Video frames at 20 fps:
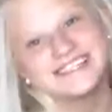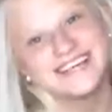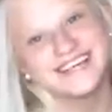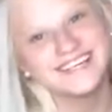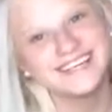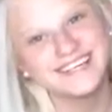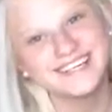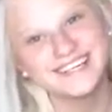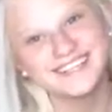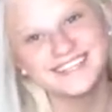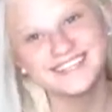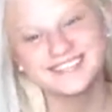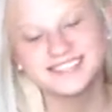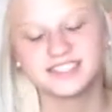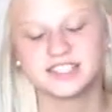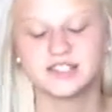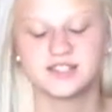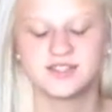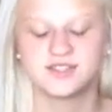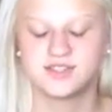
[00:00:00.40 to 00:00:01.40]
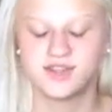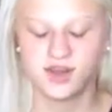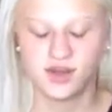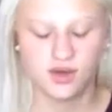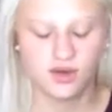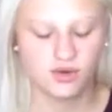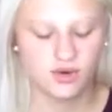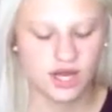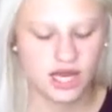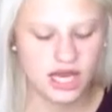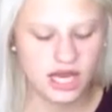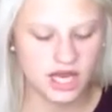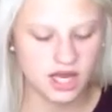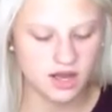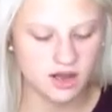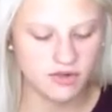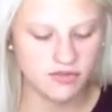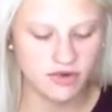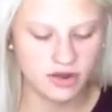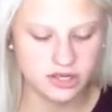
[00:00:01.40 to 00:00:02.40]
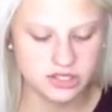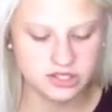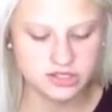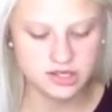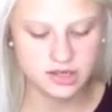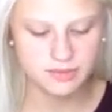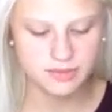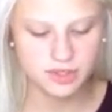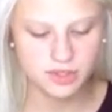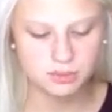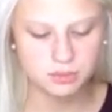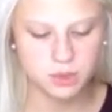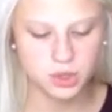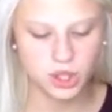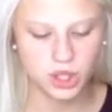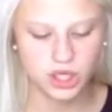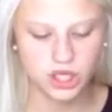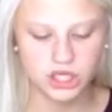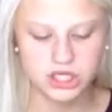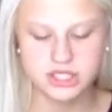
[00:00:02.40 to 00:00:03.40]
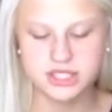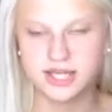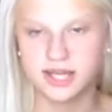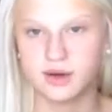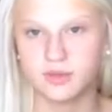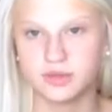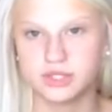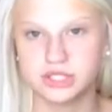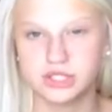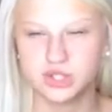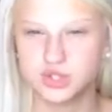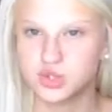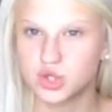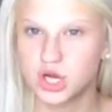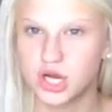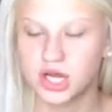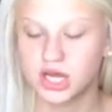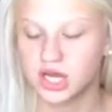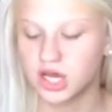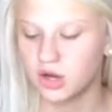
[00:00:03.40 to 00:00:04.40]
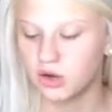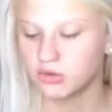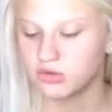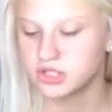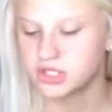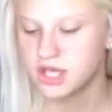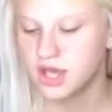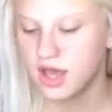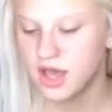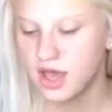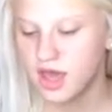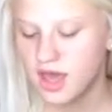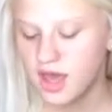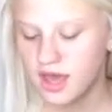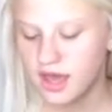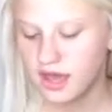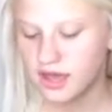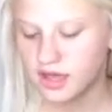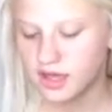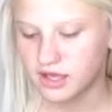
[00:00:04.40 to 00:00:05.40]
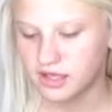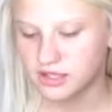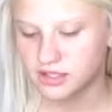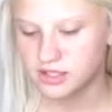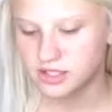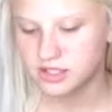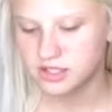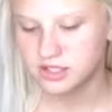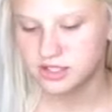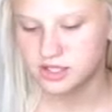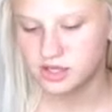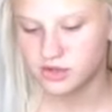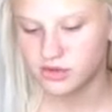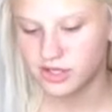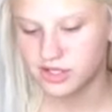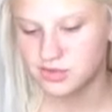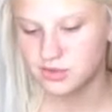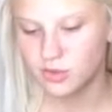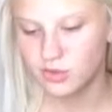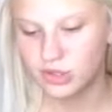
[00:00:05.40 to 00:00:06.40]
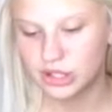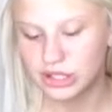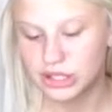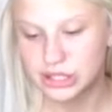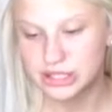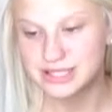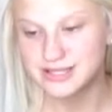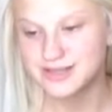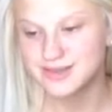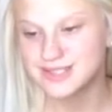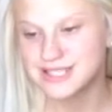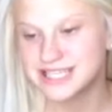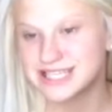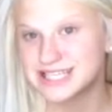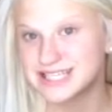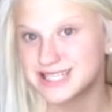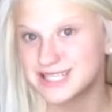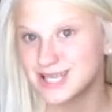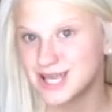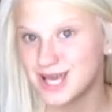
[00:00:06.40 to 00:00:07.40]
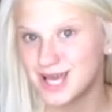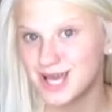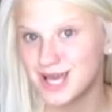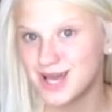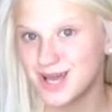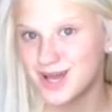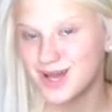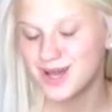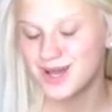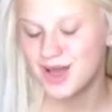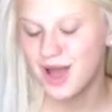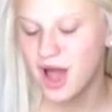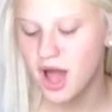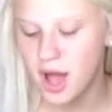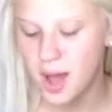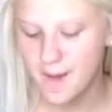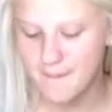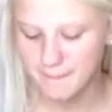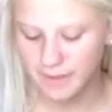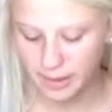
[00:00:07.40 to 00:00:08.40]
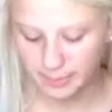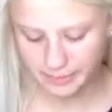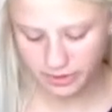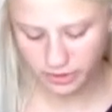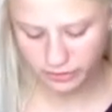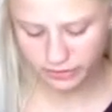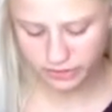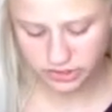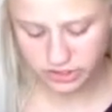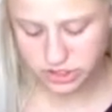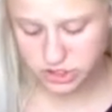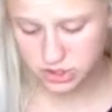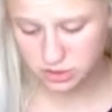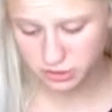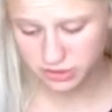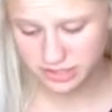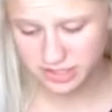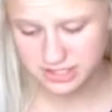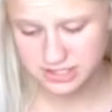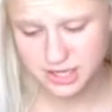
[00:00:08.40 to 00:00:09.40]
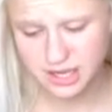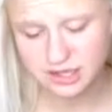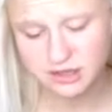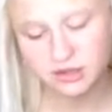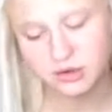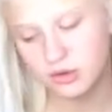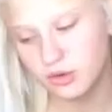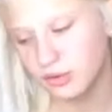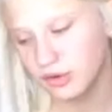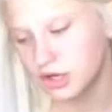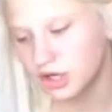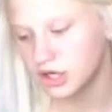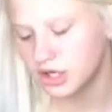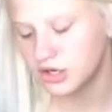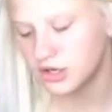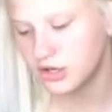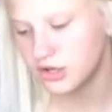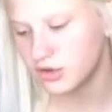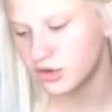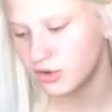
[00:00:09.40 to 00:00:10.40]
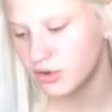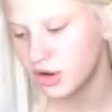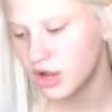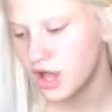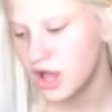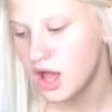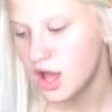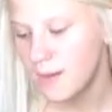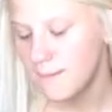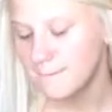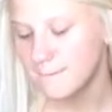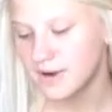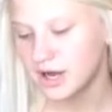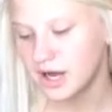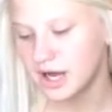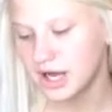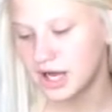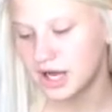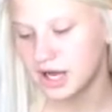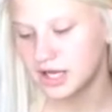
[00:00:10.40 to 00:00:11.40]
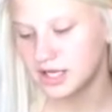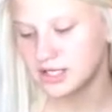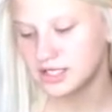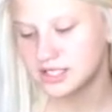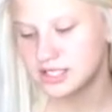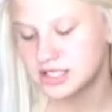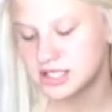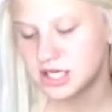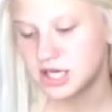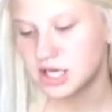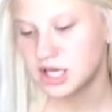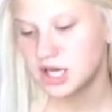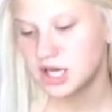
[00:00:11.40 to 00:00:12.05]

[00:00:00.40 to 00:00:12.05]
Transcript: Hey guys, so I have some new products that I want to try out, and so that's what we're going to do today. I'm not really sure exactly what we're going to do, but